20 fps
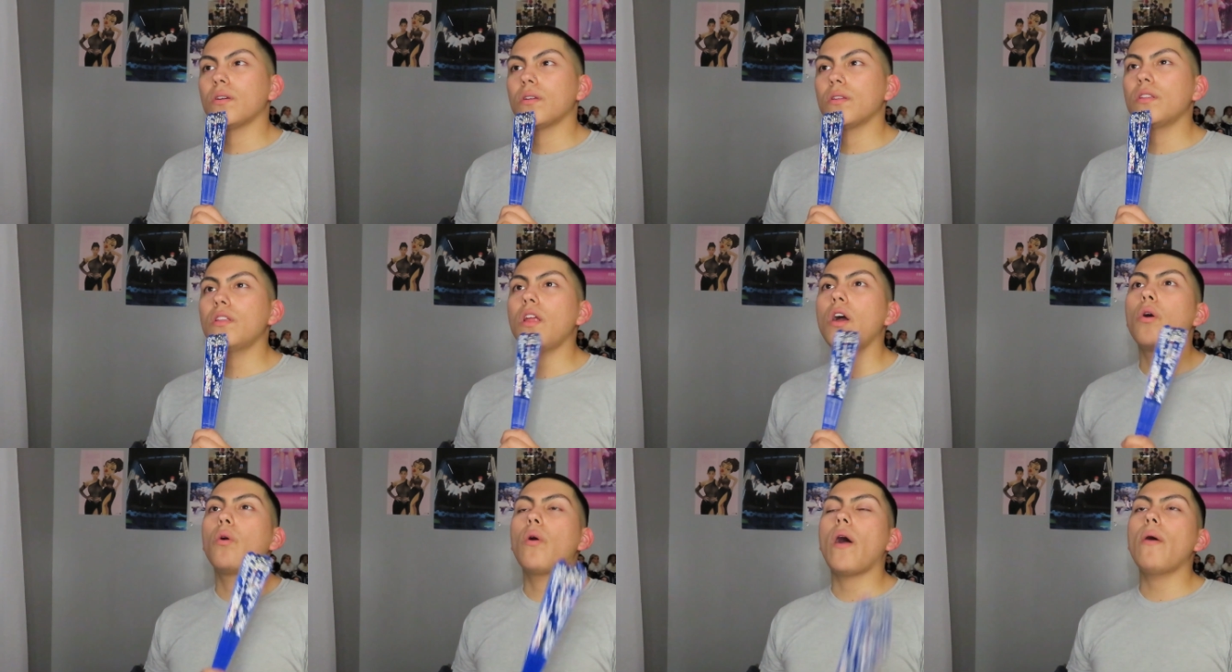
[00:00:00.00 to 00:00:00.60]

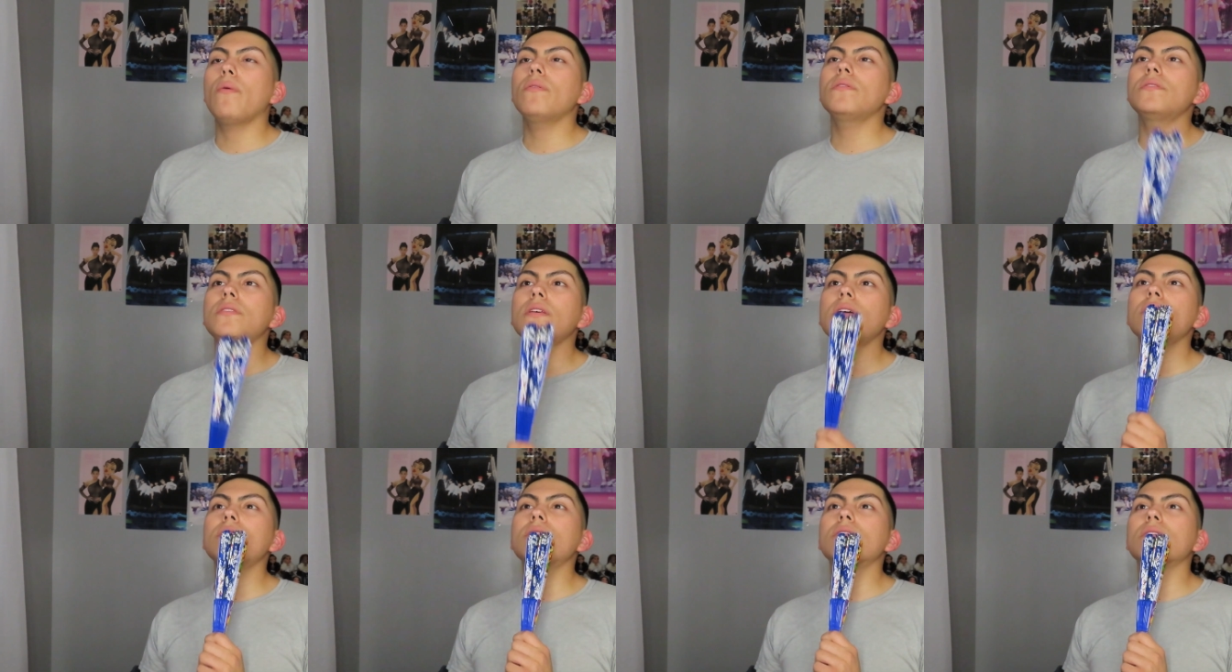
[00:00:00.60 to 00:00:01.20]
no, I would
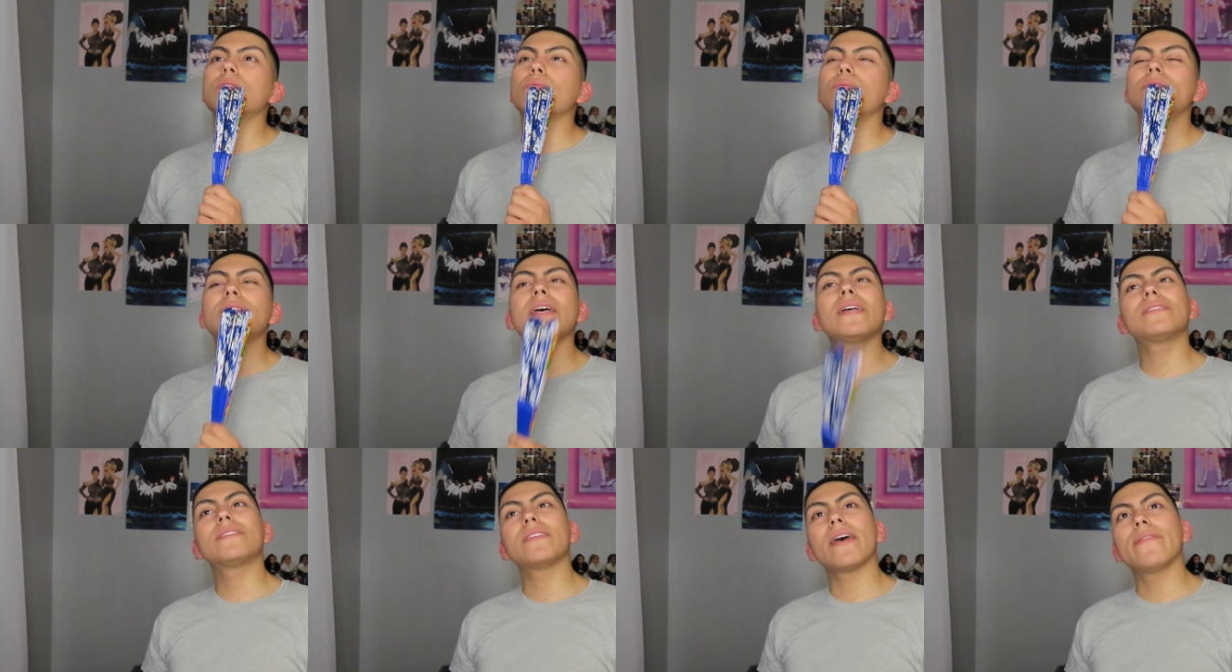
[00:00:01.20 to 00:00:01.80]
say was
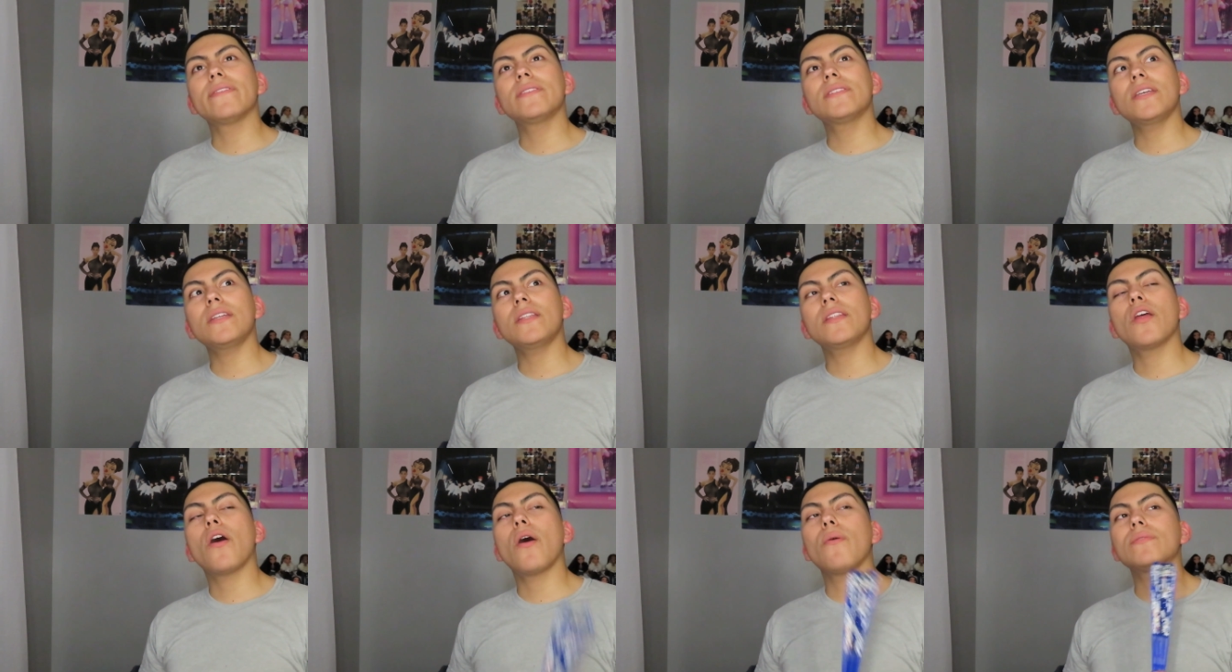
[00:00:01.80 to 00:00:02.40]
that
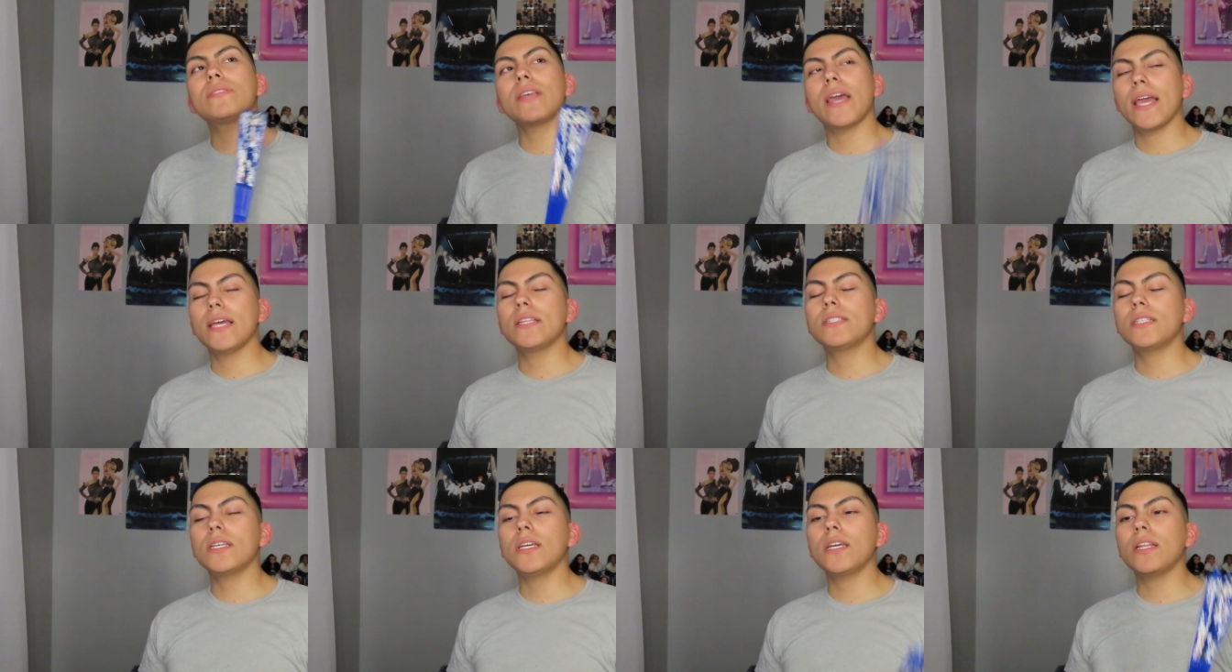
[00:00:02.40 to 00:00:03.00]
17? No, I was
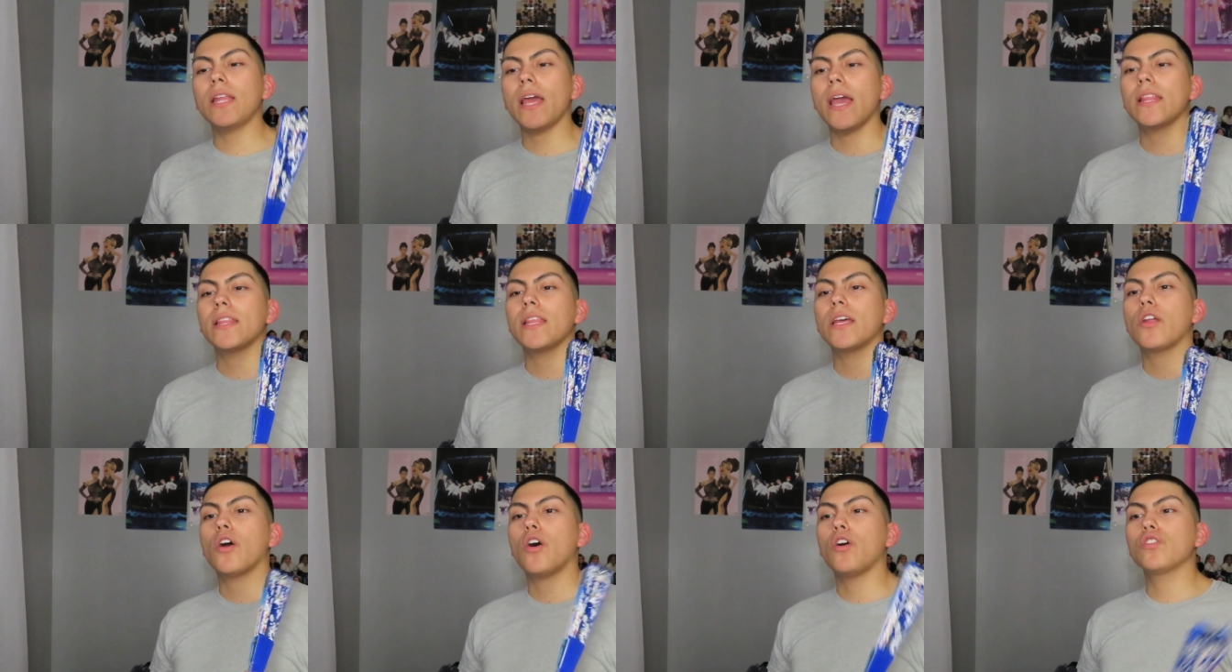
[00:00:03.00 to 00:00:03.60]
18 and
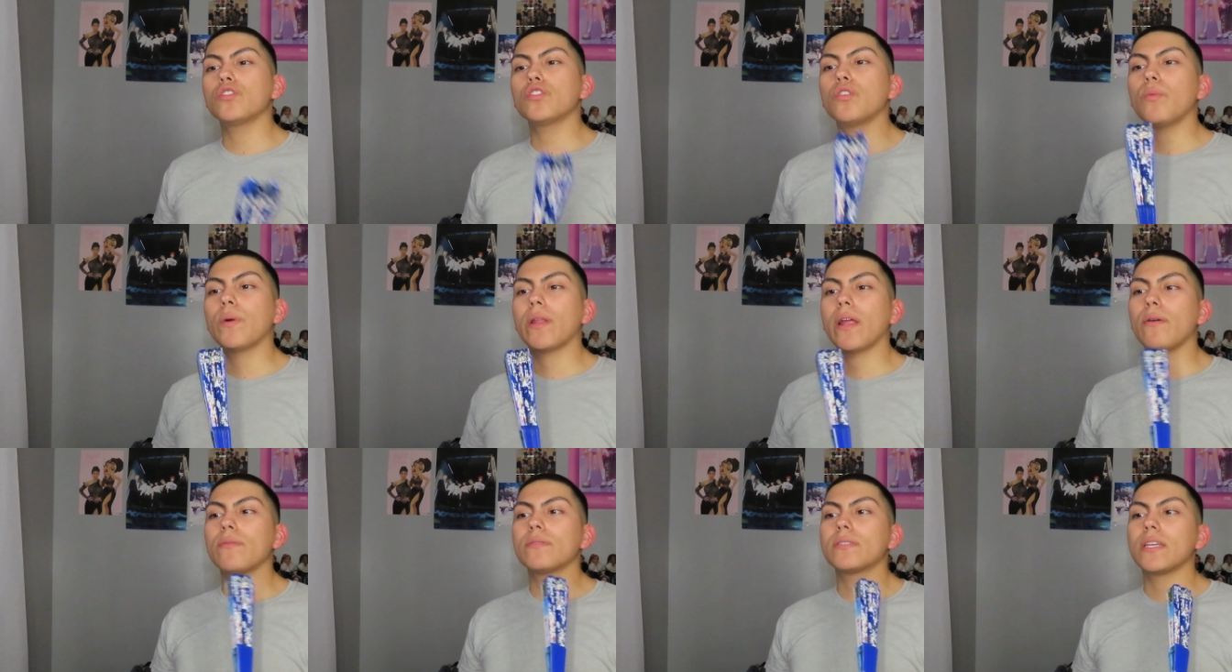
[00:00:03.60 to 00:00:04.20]
then also when
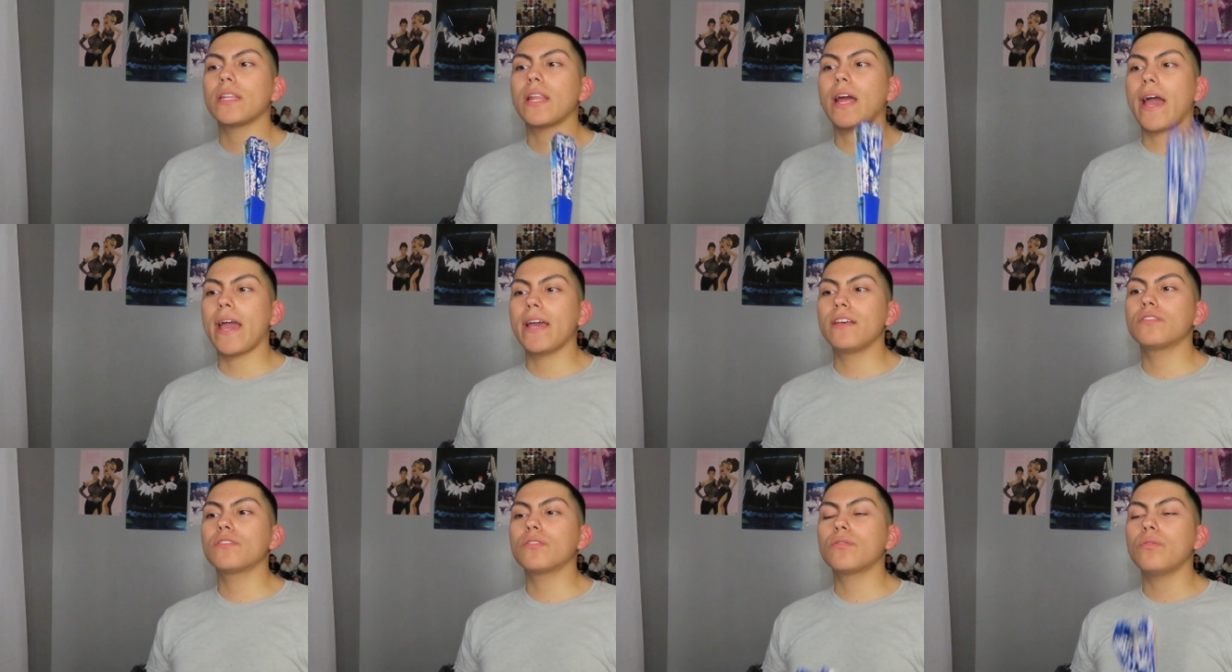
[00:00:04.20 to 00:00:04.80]
I was in
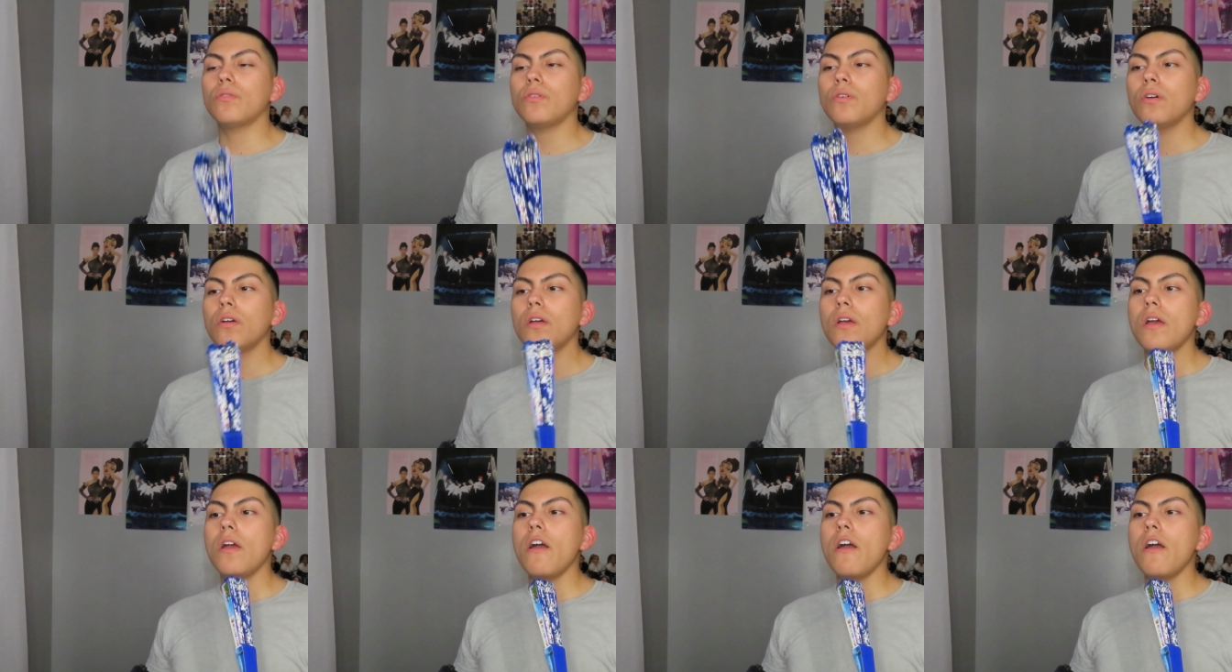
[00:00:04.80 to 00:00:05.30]
high school,